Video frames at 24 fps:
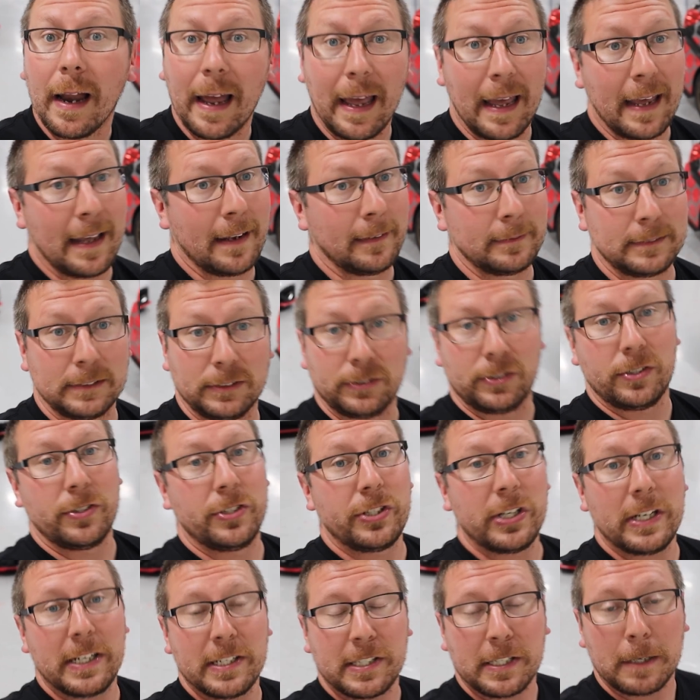And
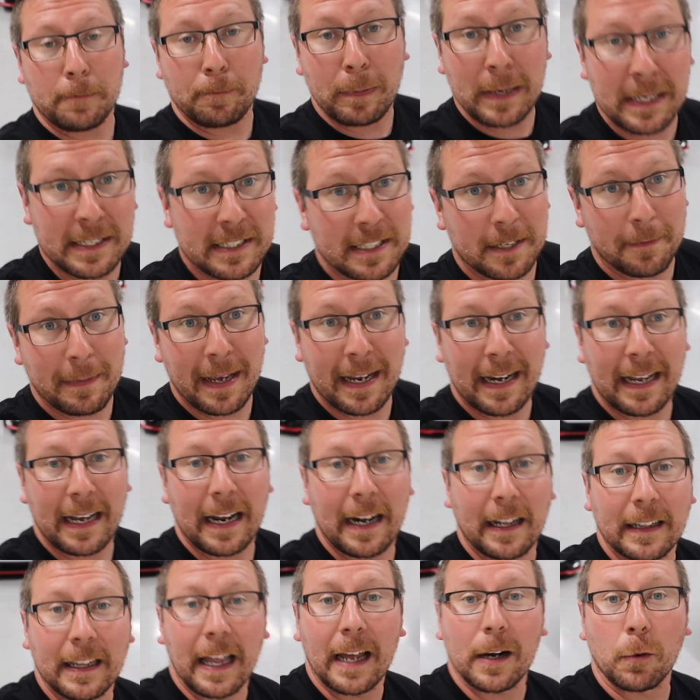jeezy peasy, man, I
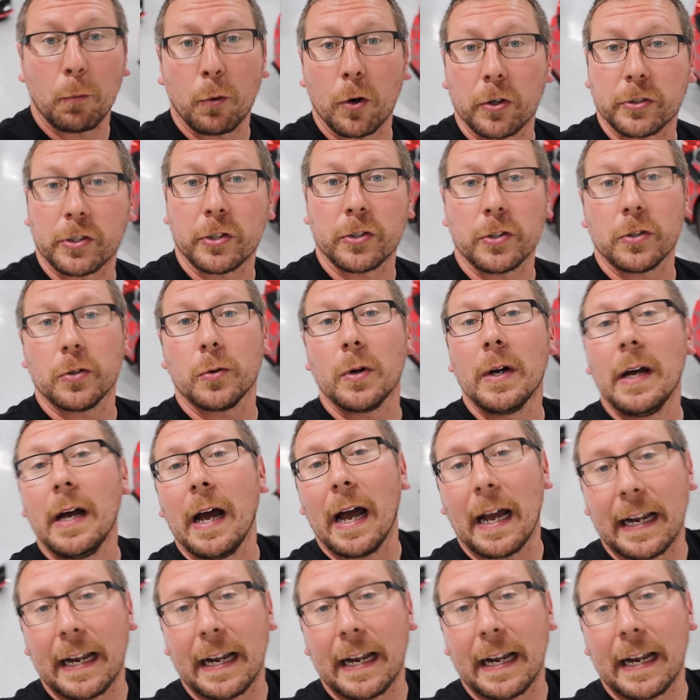got a lot of work to do.